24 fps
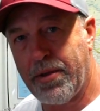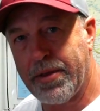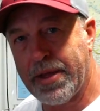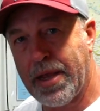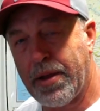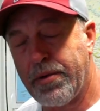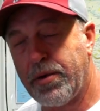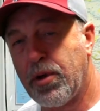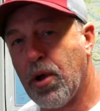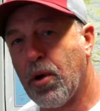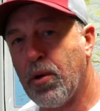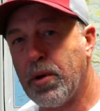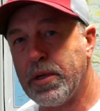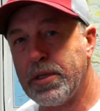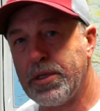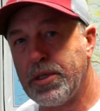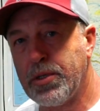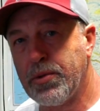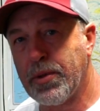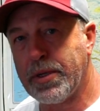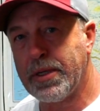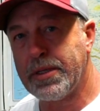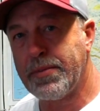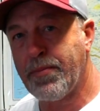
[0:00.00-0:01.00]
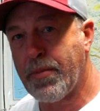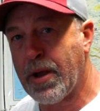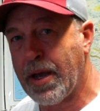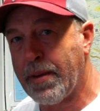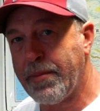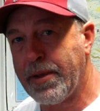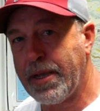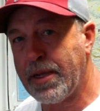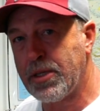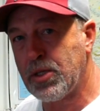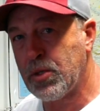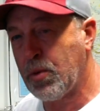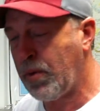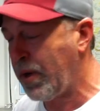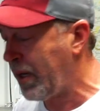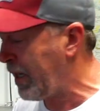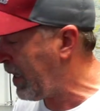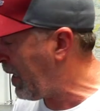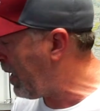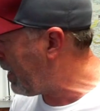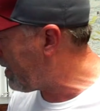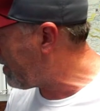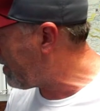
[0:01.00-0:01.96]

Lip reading: and they'd go into probably a 20,